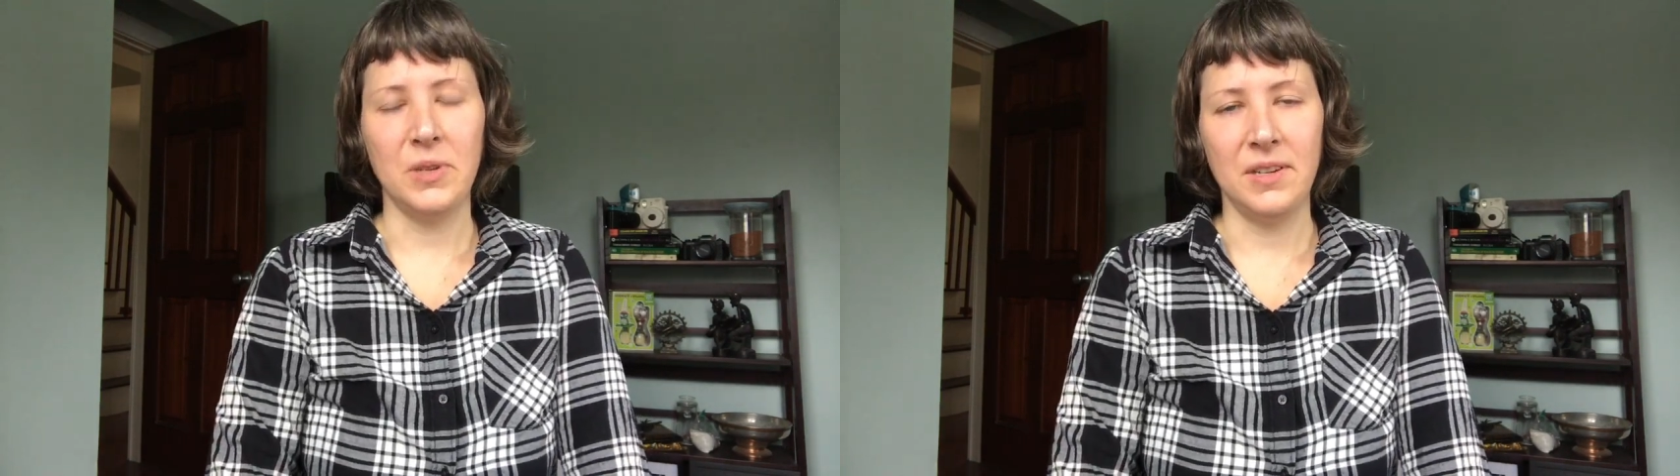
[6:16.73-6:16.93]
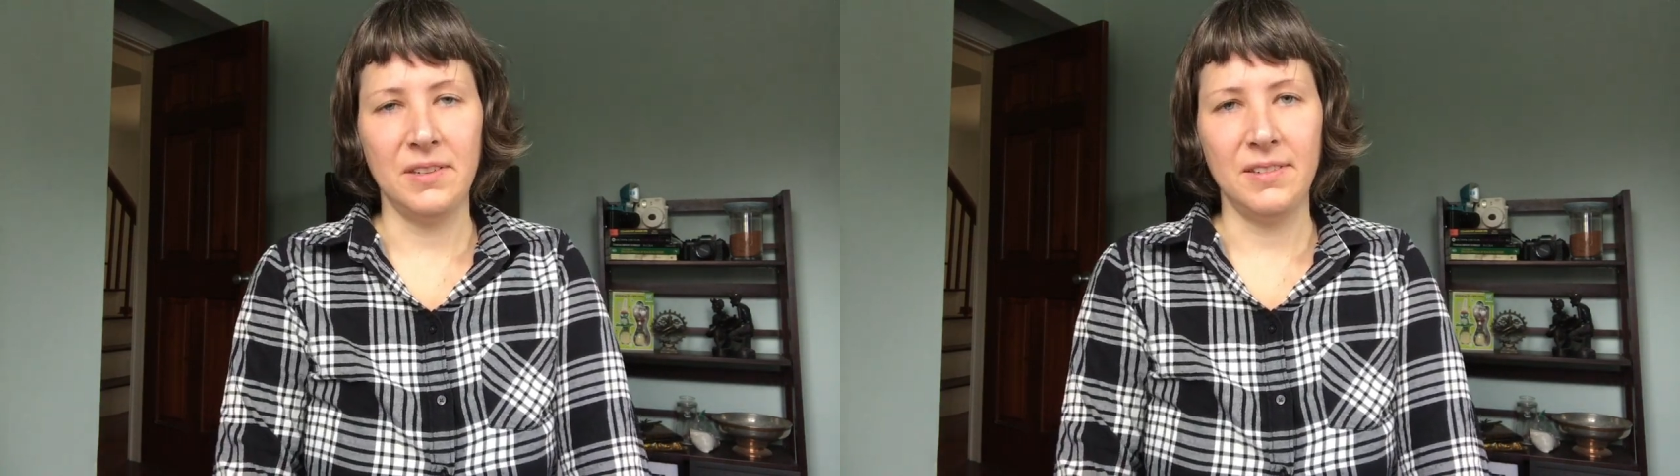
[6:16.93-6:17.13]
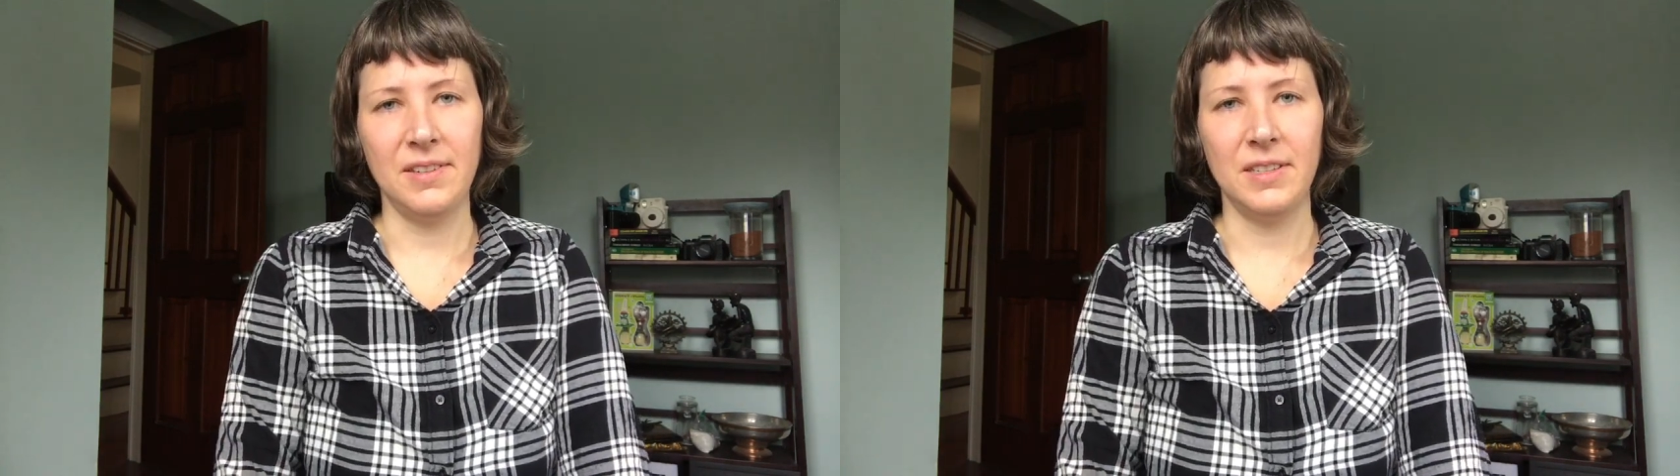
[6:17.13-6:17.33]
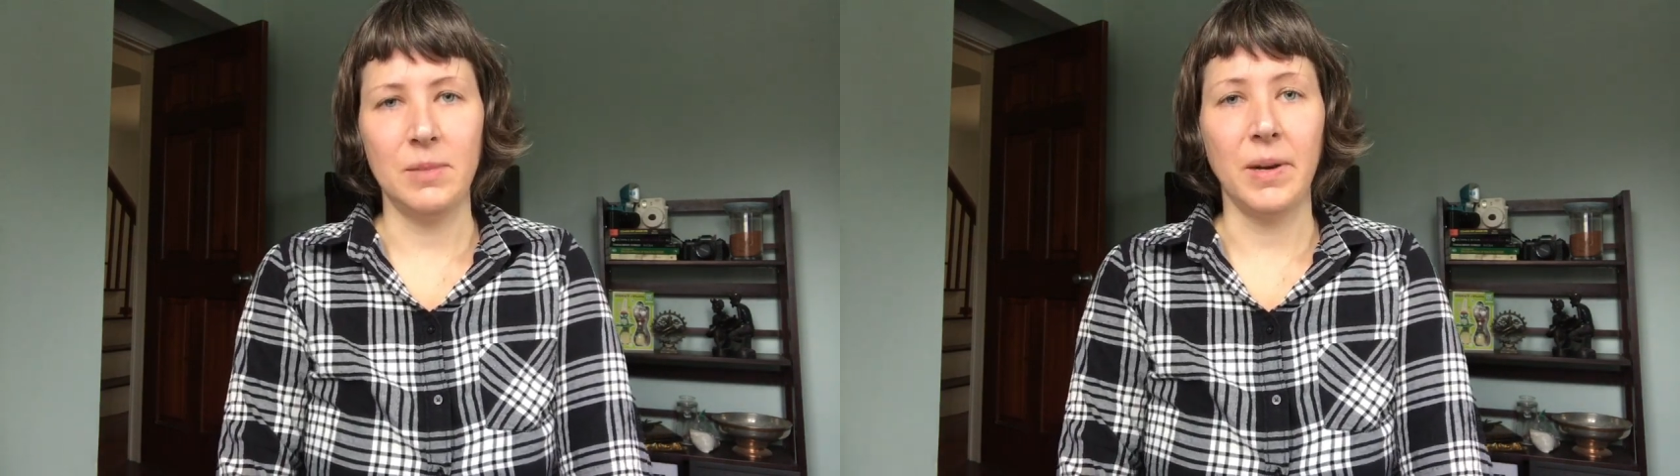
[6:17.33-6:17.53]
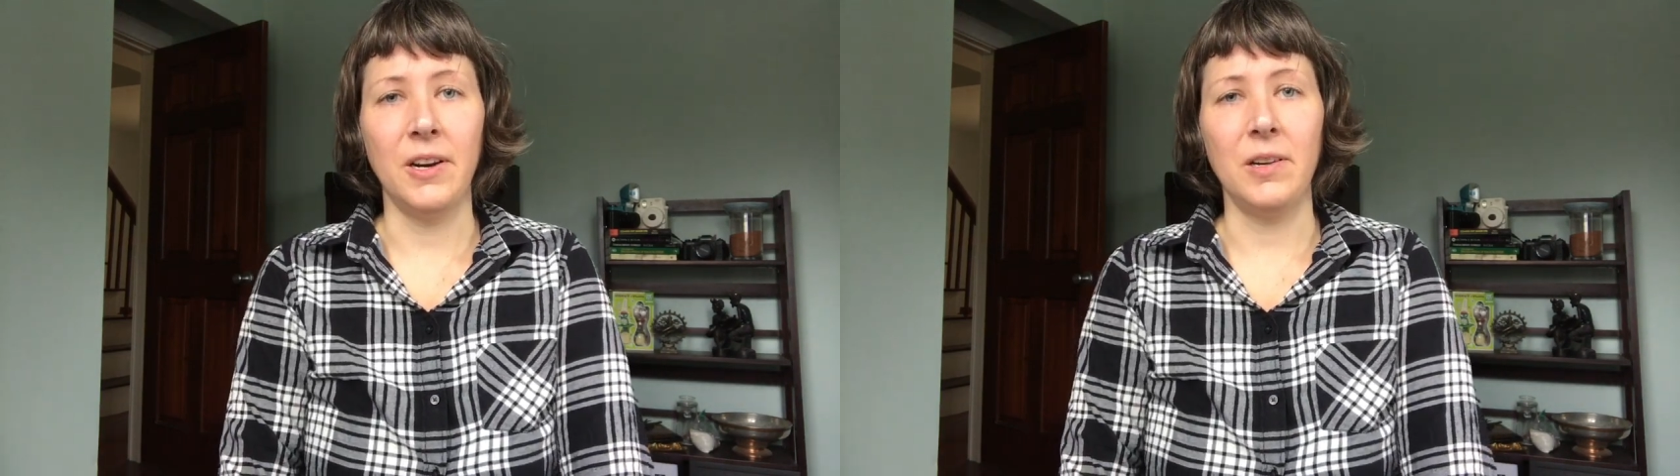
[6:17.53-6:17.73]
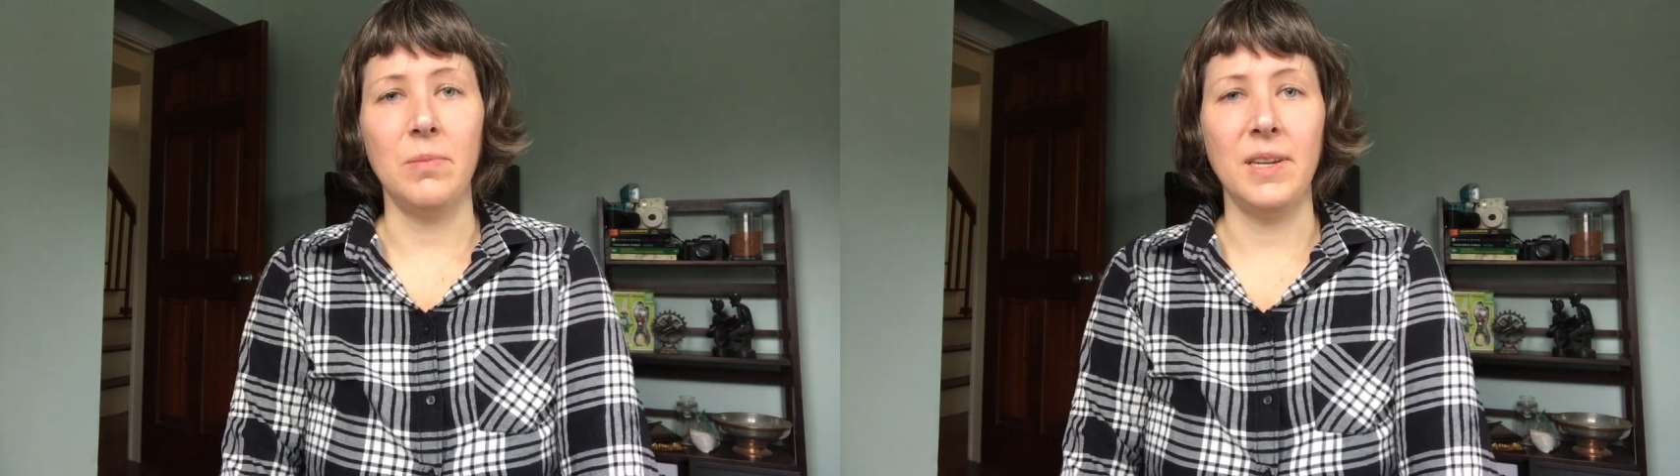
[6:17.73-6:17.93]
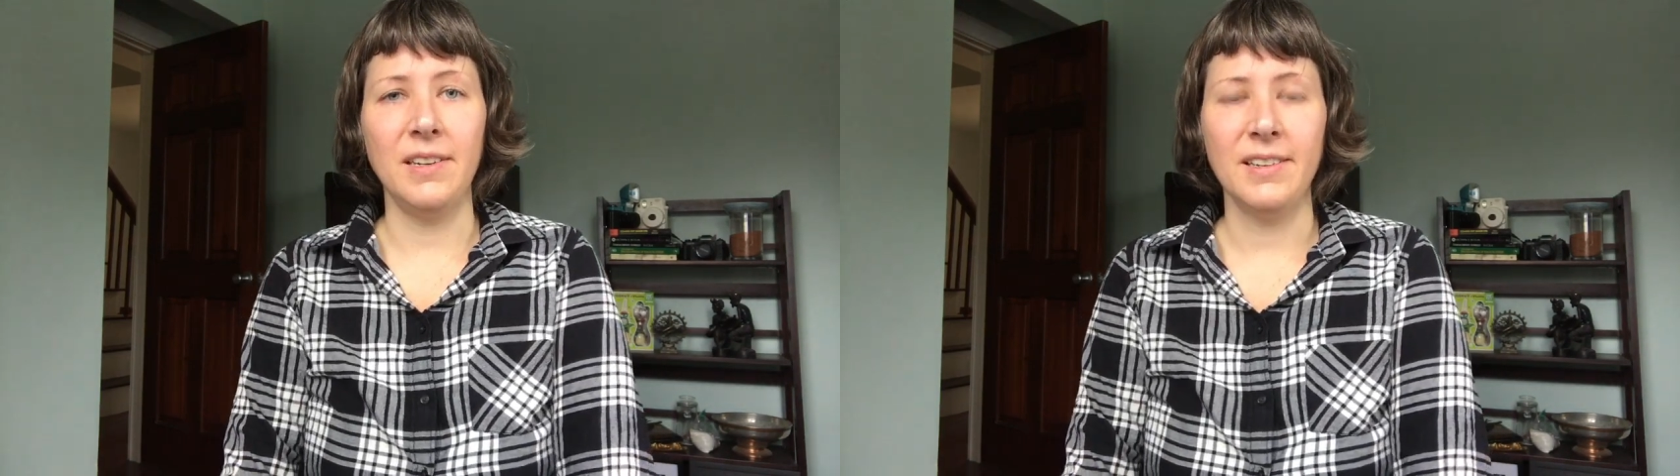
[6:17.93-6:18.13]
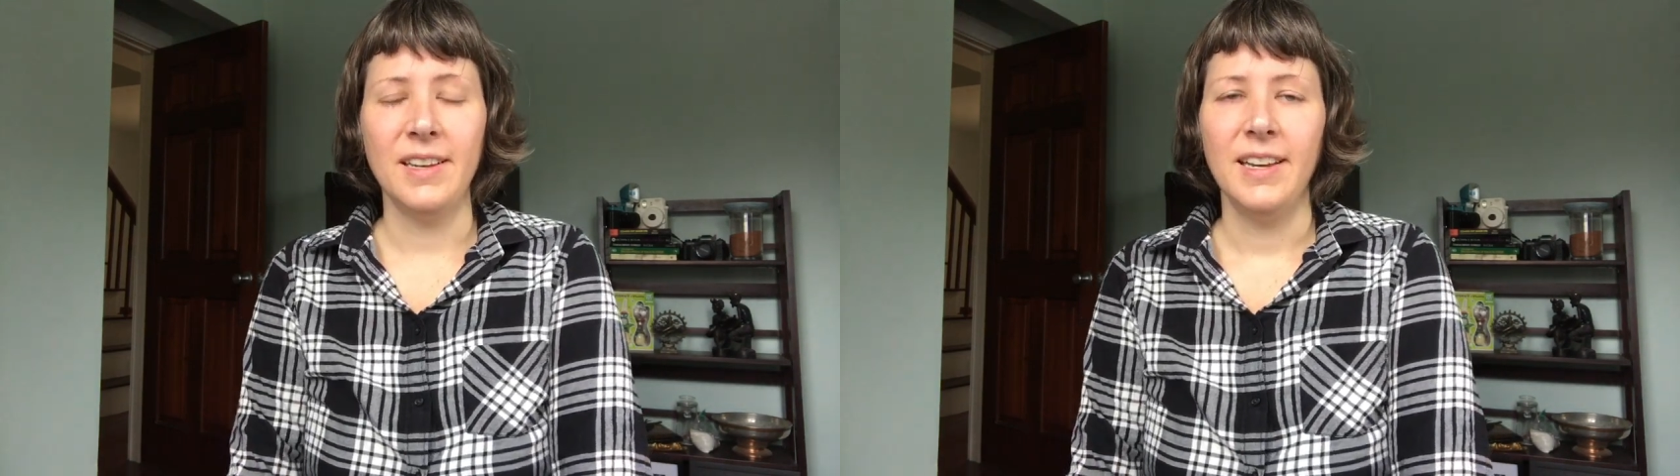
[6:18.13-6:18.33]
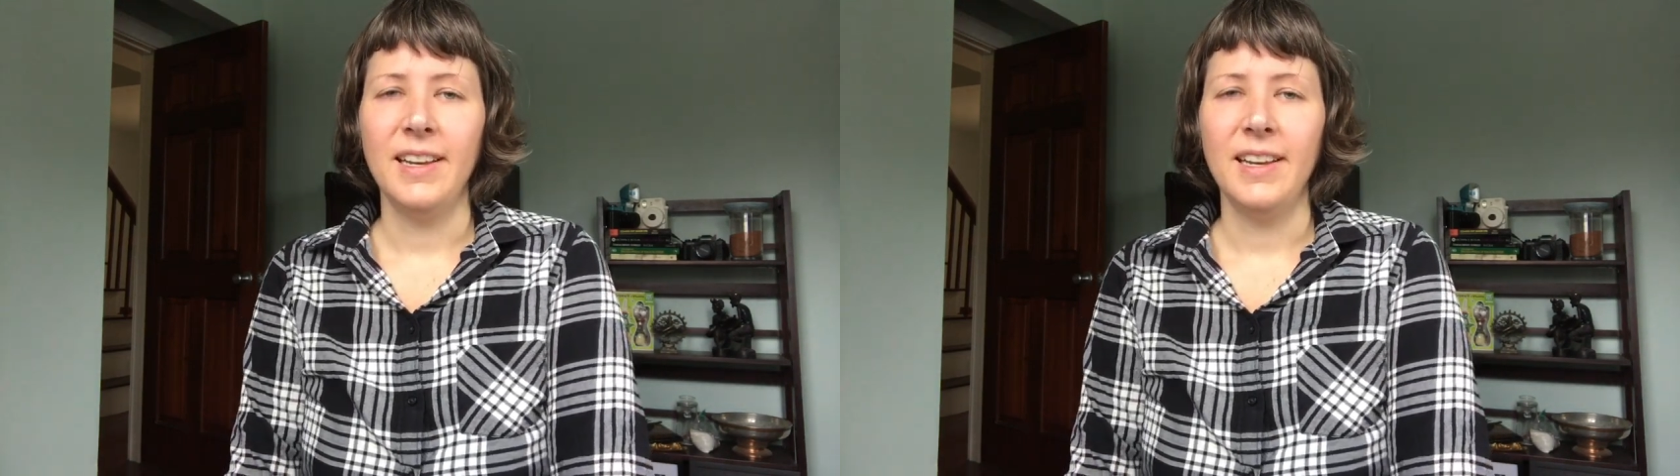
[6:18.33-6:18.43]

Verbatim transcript: been inspiring me.